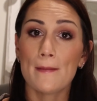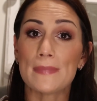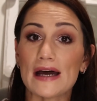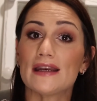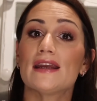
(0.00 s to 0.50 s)

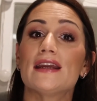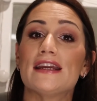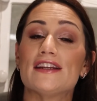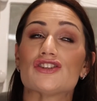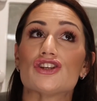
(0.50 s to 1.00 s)
but
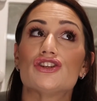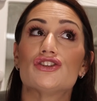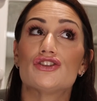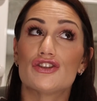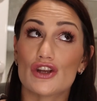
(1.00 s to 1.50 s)
it is
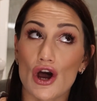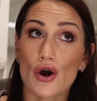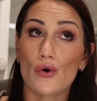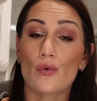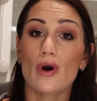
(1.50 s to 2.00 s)

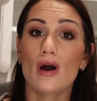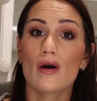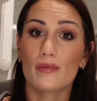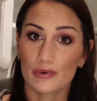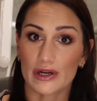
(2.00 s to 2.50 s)
so
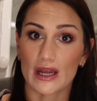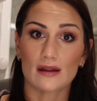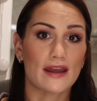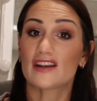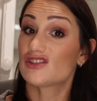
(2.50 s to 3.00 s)
pretty,
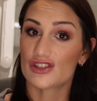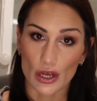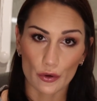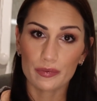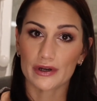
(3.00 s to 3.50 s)
like
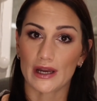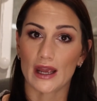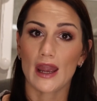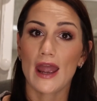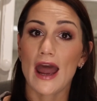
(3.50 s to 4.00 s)
so pretty.